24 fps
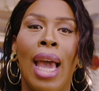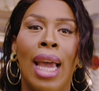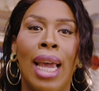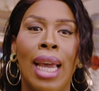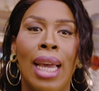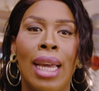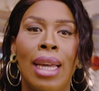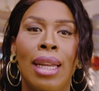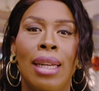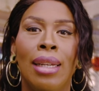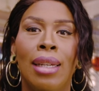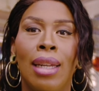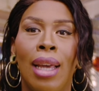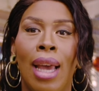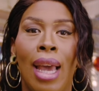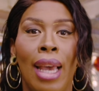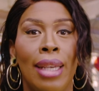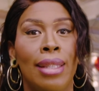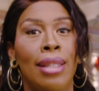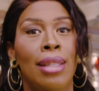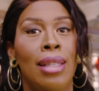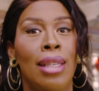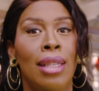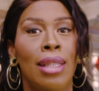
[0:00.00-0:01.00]
And
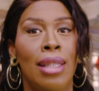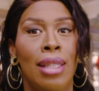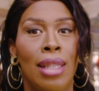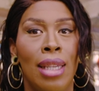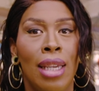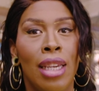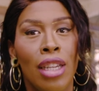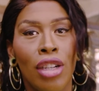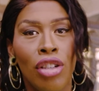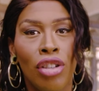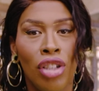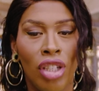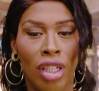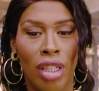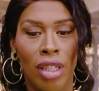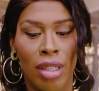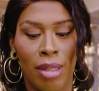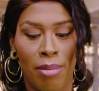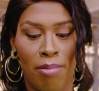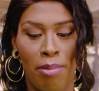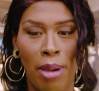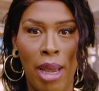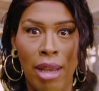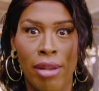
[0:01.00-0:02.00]
as this energy
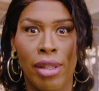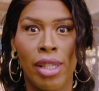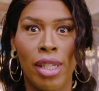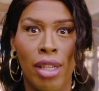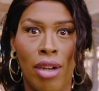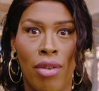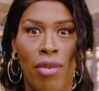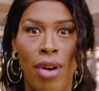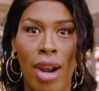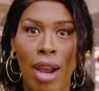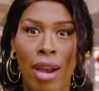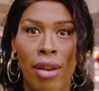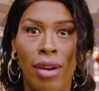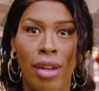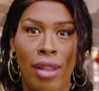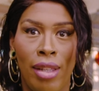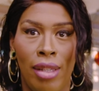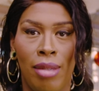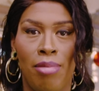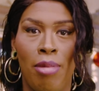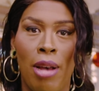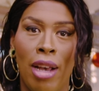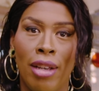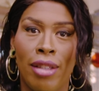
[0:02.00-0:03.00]
is bouncing around in
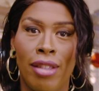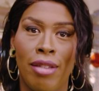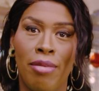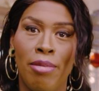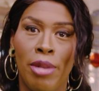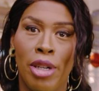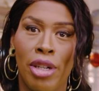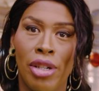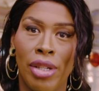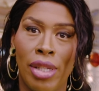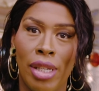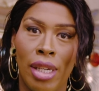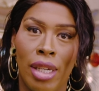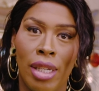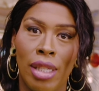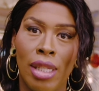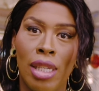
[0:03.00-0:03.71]
this box of mirrors, it